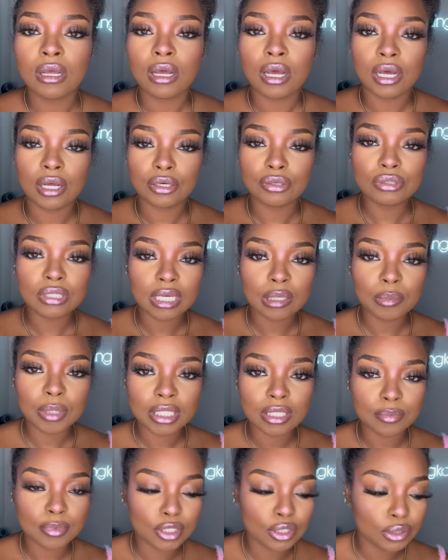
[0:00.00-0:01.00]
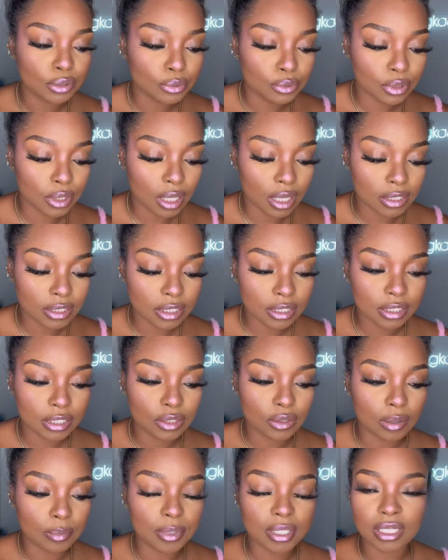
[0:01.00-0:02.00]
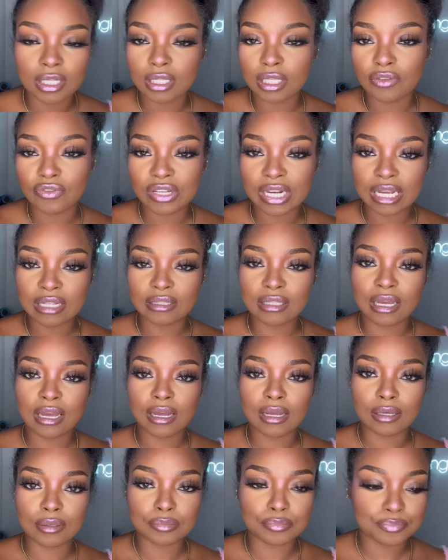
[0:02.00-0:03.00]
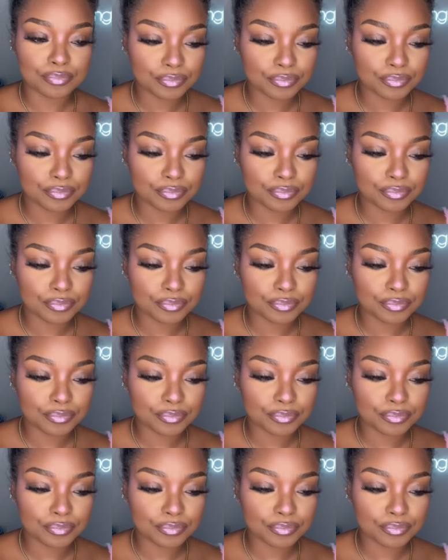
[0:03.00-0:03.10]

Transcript: I don't like my lips too glossy, so I'm gonna leave it at that.